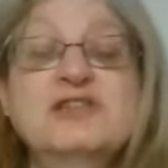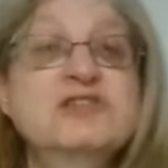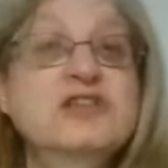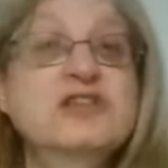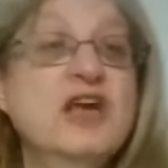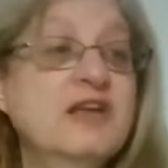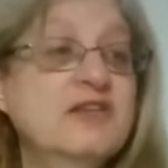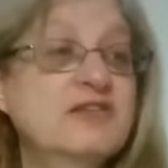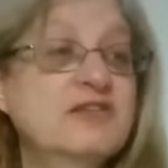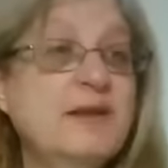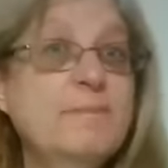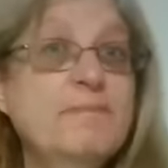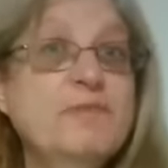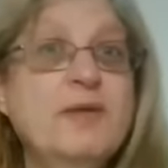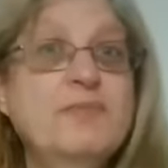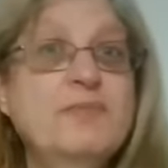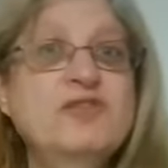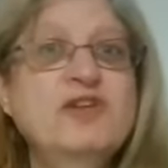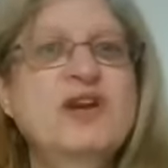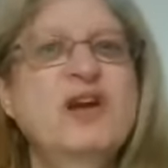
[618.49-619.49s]
Because
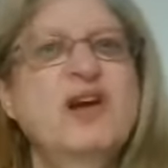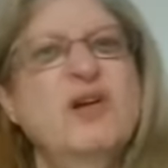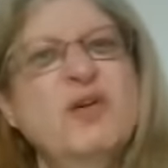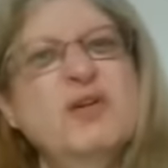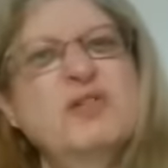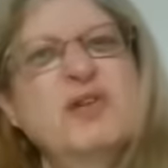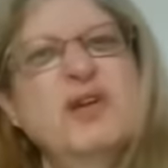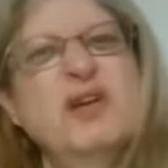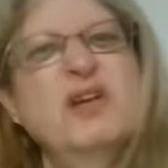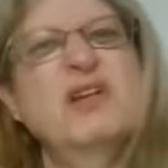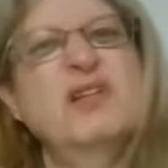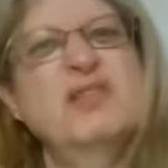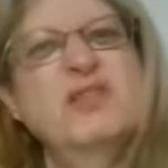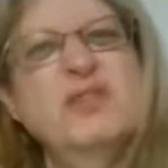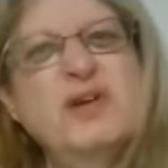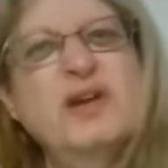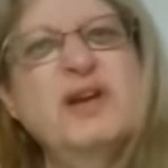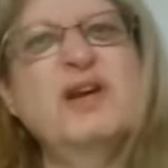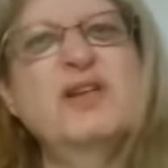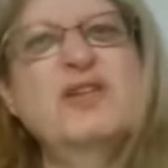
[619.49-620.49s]
sometimes, you know, oh, I'll
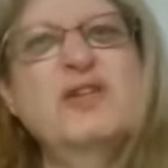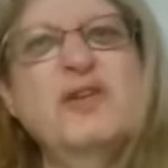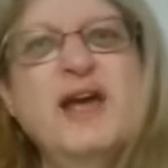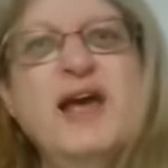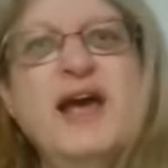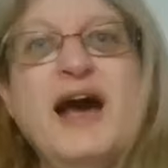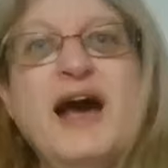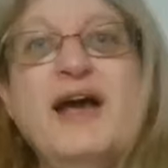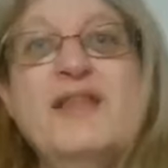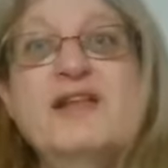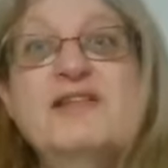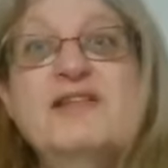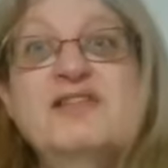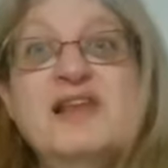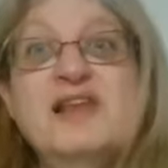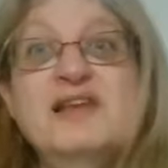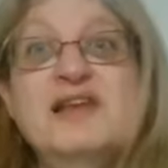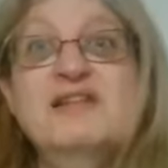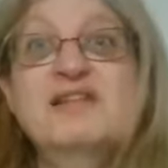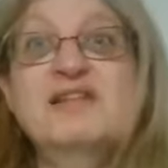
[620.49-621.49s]
do it. And then
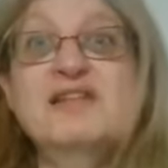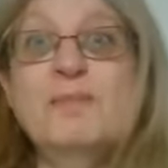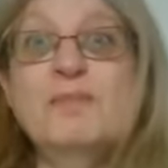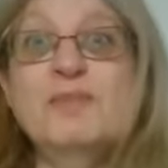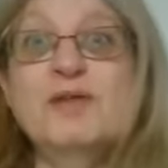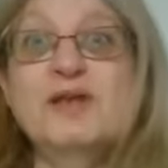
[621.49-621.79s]
something,